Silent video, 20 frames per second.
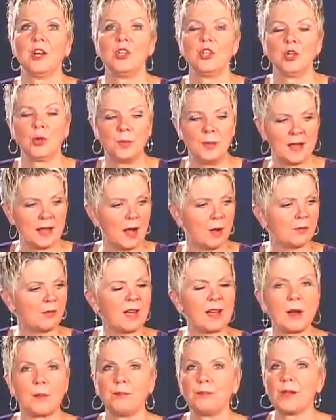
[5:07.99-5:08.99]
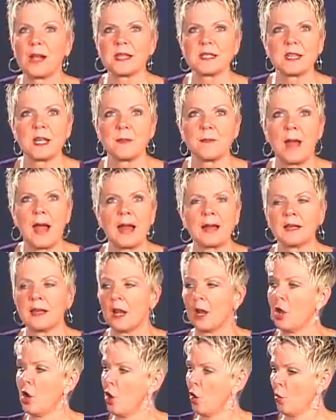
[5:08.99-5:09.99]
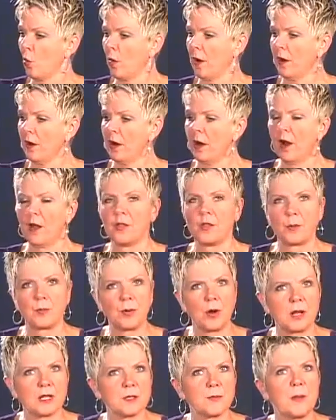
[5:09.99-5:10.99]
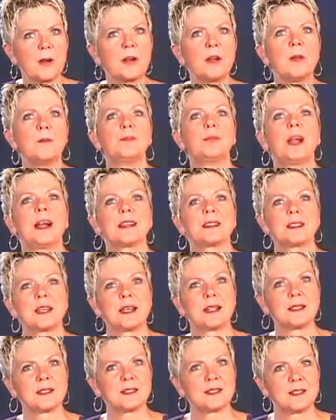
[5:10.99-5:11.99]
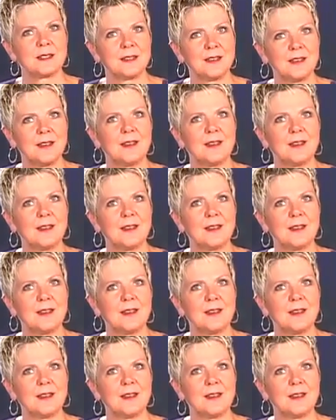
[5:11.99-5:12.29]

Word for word: You'll become like a blessing magnet where the prosperity blessings